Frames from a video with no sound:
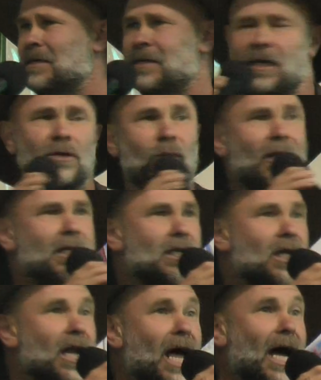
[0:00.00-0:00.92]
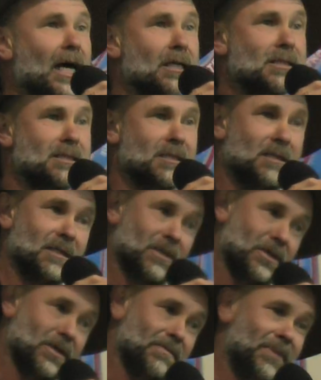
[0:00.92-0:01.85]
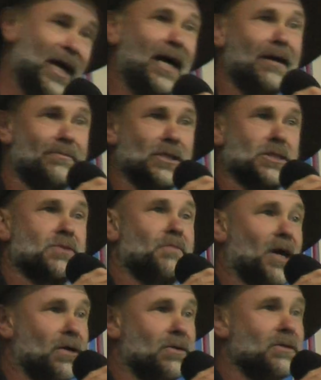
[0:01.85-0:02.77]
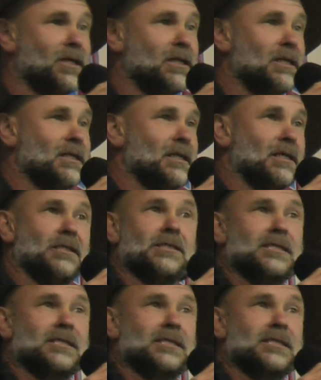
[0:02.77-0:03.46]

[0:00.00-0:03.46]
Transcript: And when at last the barber spoke and